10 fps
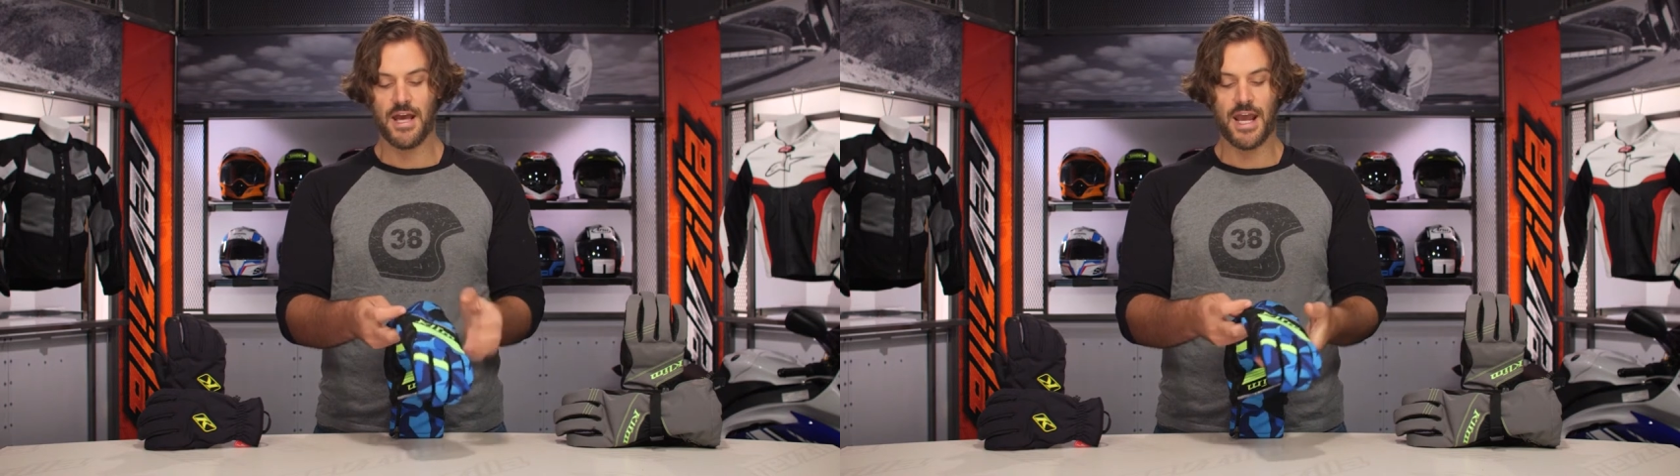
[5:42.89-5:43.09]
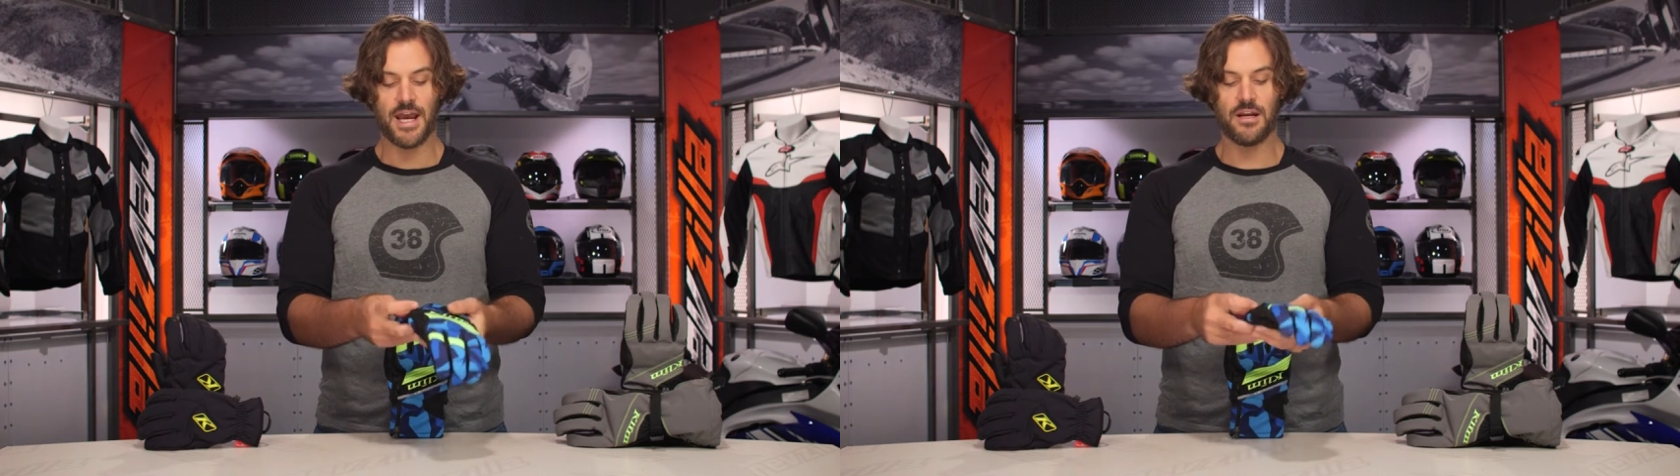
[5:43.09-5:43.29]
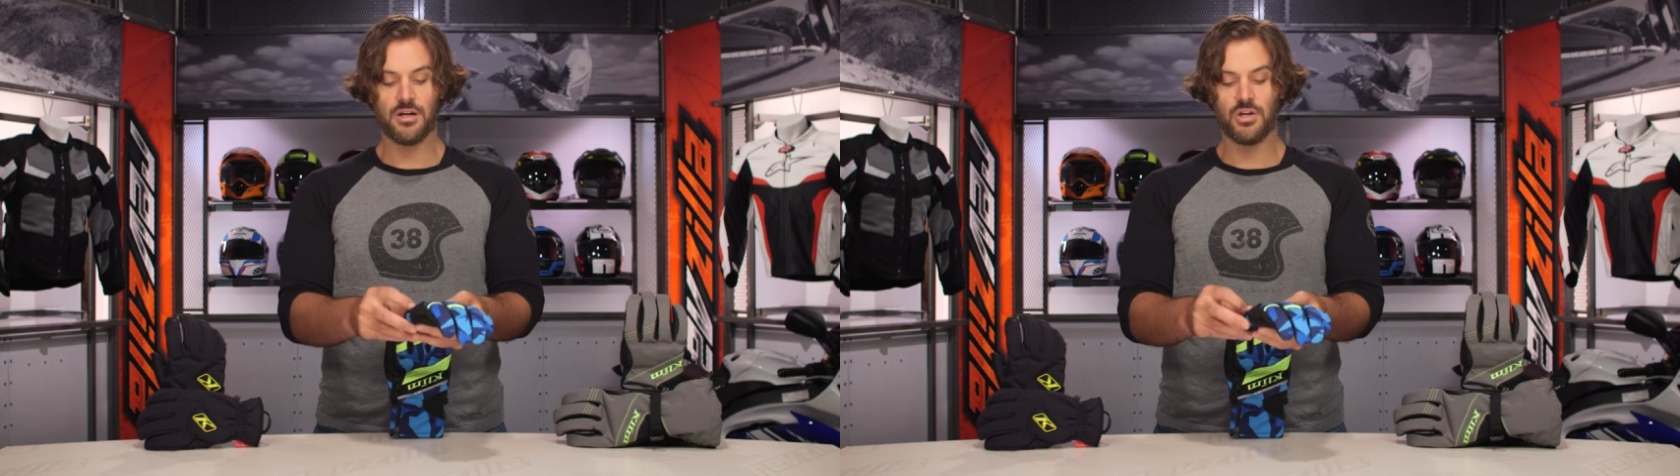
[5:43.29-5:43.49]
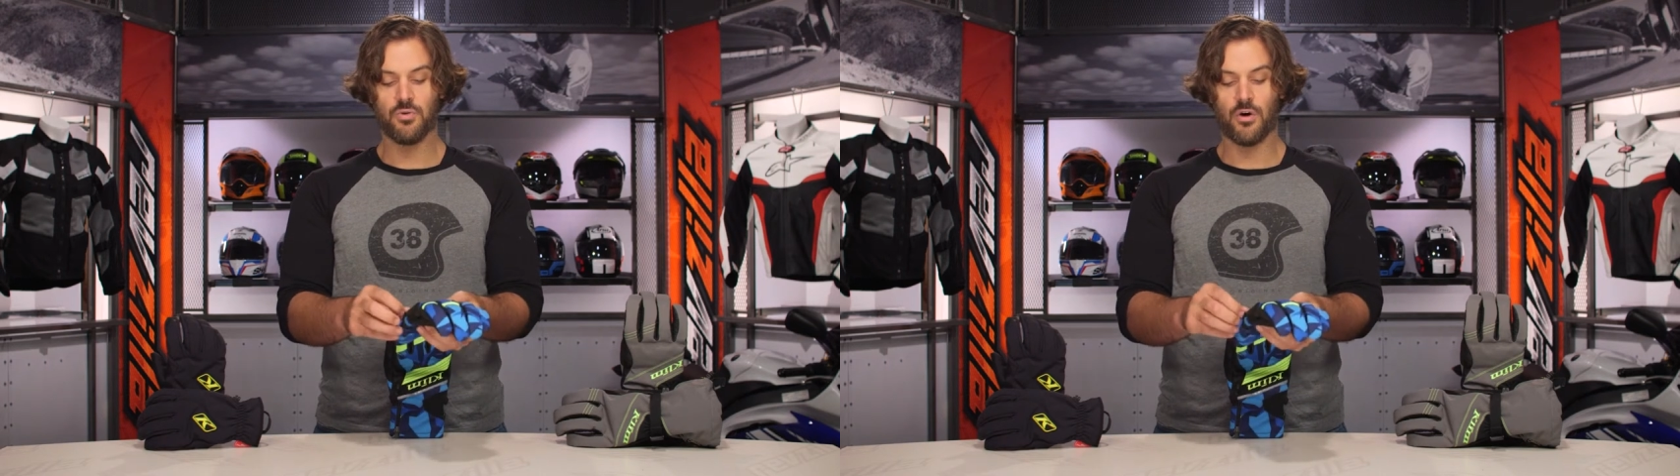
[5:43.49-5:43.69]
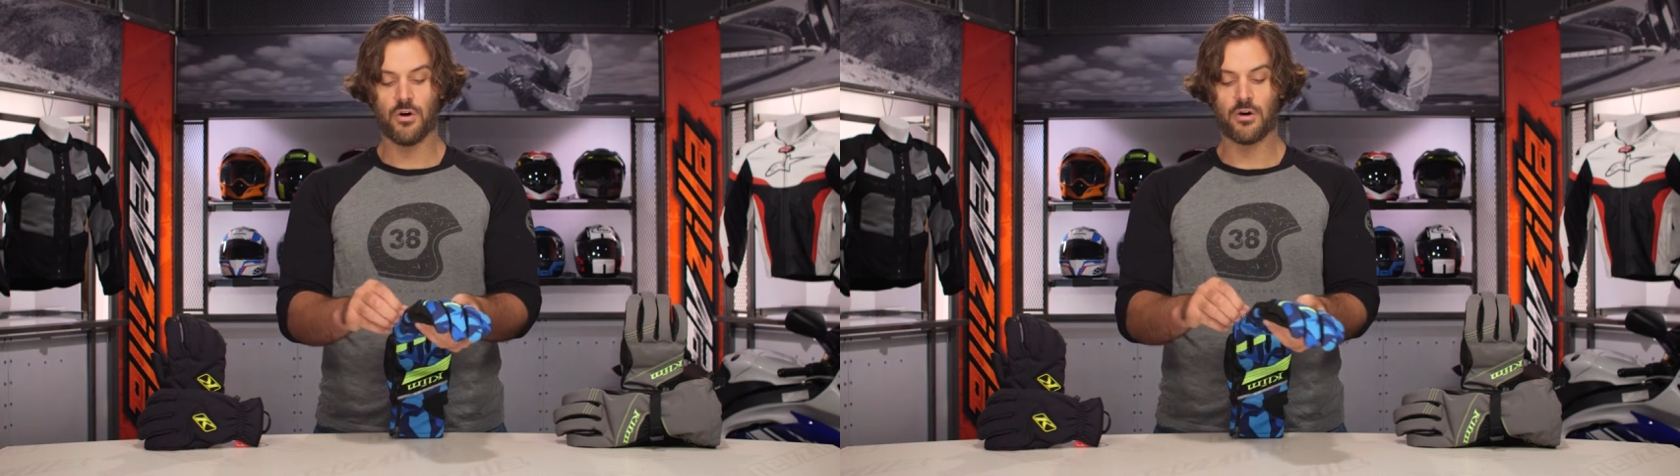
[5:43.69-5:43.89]
and
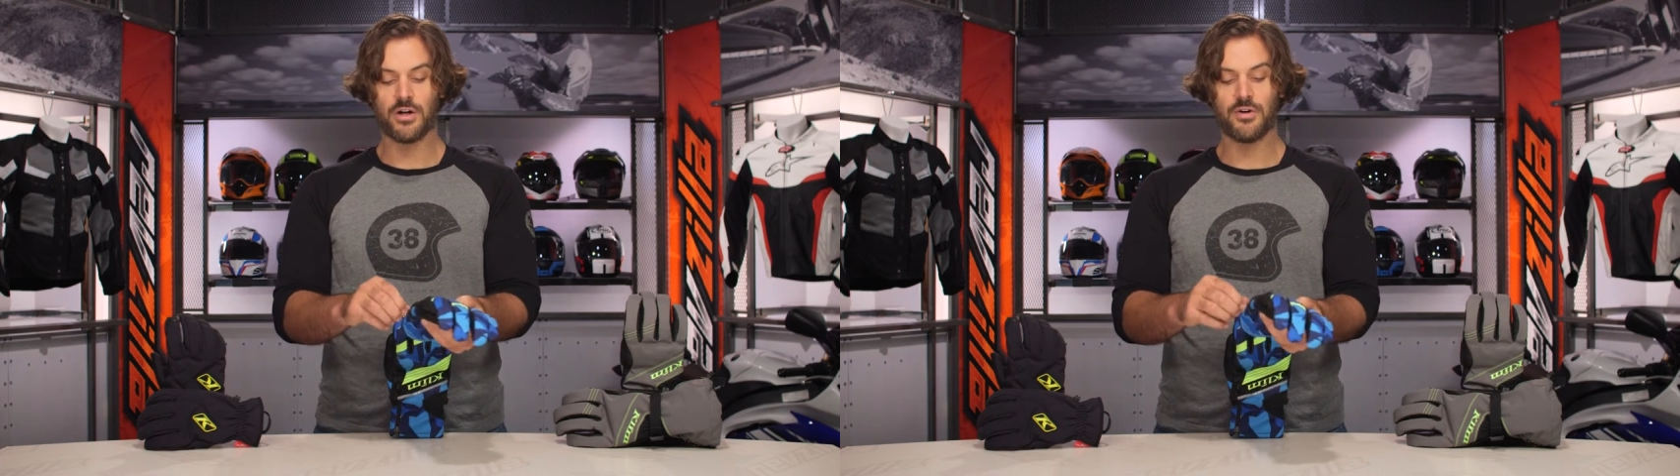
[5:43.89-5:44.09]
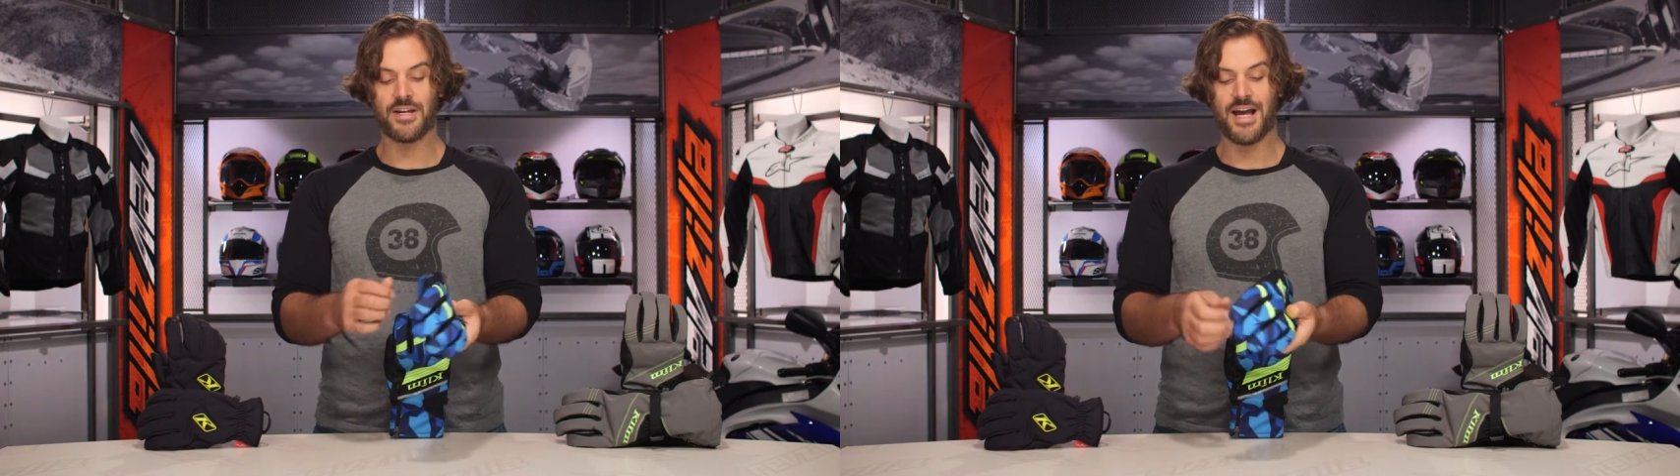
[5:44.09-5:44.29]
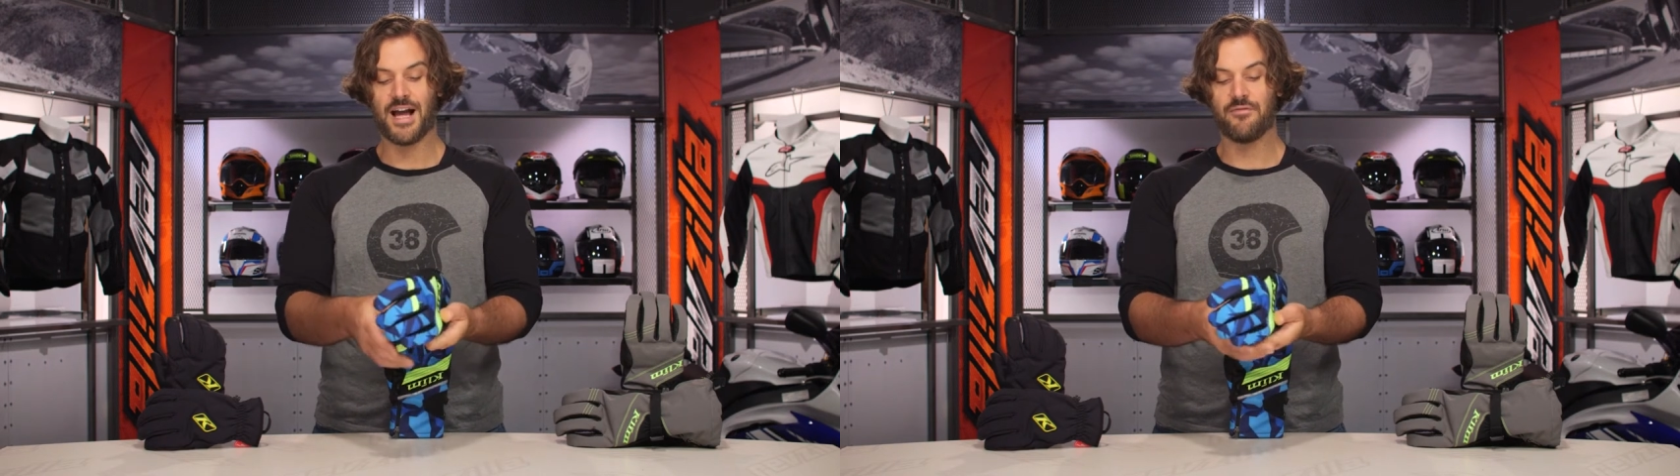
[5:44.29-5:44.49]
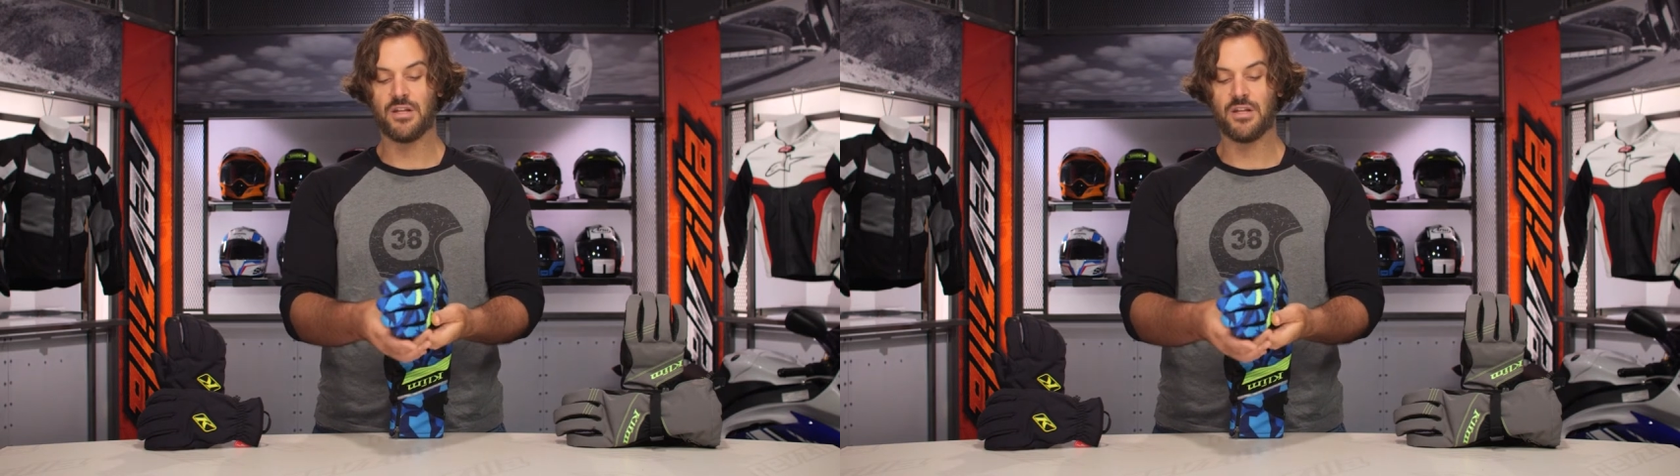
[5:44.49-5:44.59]
you are going to have